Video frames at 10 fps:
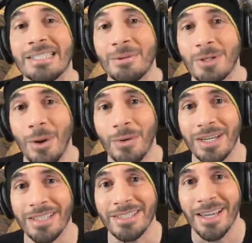you as
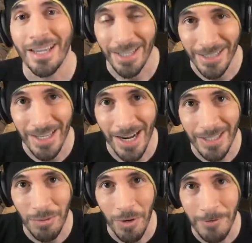always in the
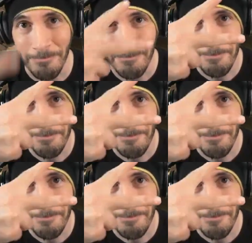next one.